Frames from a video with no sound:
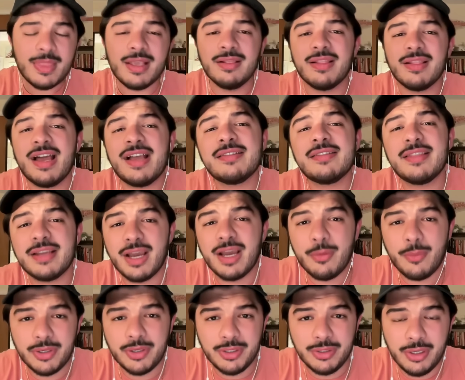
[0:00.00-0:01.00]
Last thing I
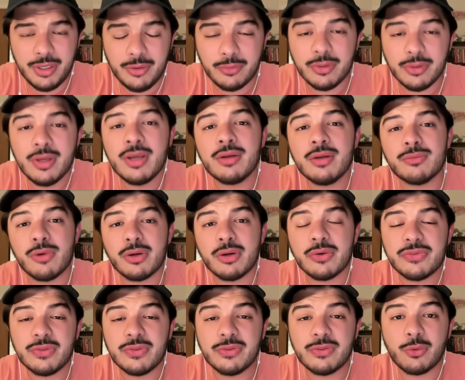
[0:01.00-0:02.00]
want to note,
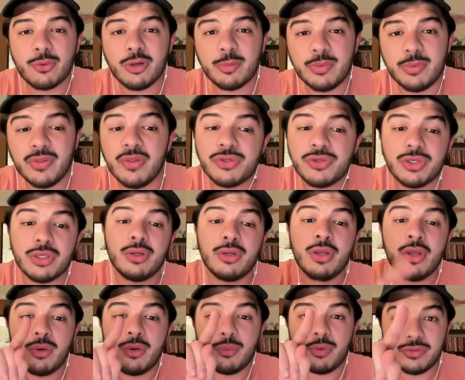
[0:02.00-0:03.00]
runners in scoring position
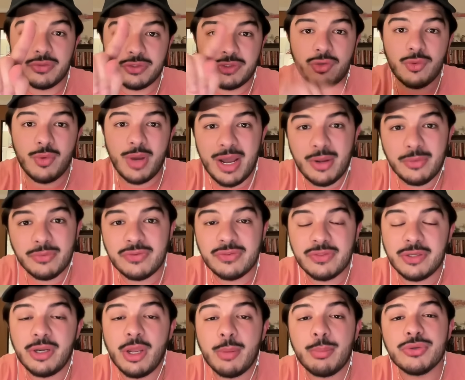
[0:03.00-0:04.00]
with 2 outs,
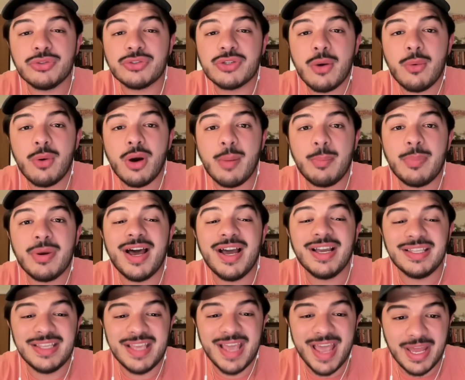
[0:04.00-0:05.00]
the numbers go up
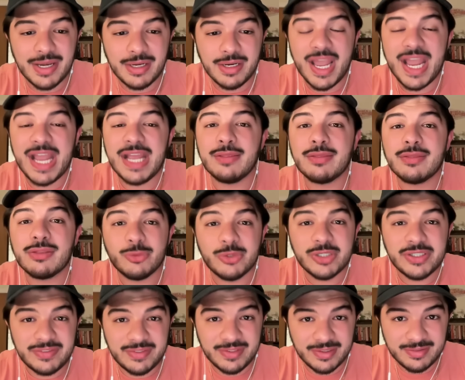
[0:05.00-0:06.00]
again, a
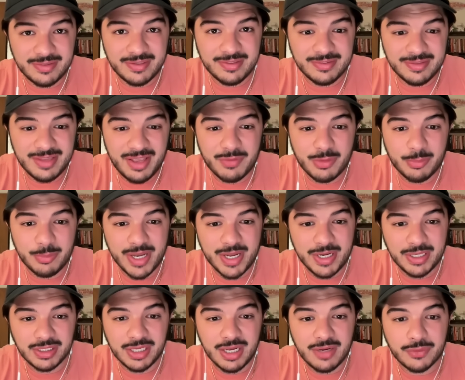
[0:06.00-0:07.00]
367
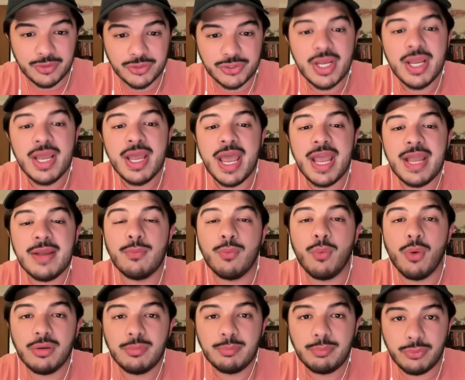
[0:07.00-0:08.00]
batting average, a
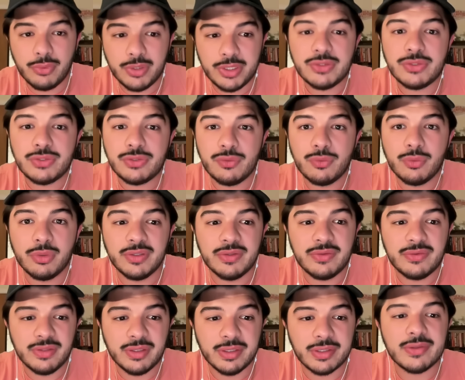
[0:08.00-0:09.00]

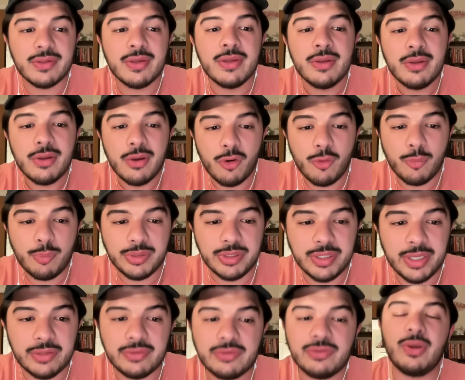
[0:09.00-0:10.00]
1.216
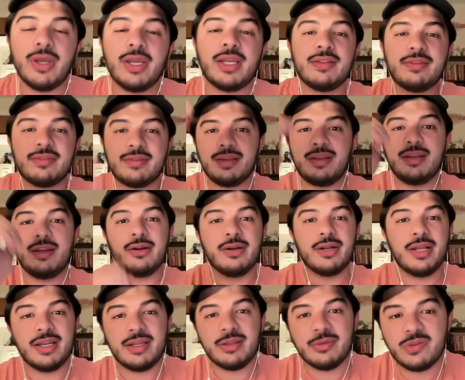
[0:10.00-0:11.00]
OPS. So I can sit here and
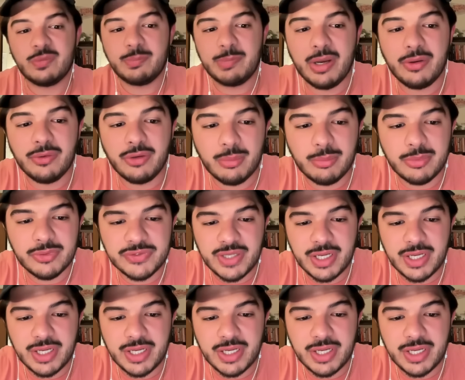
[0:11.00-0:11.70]
I can spout numbers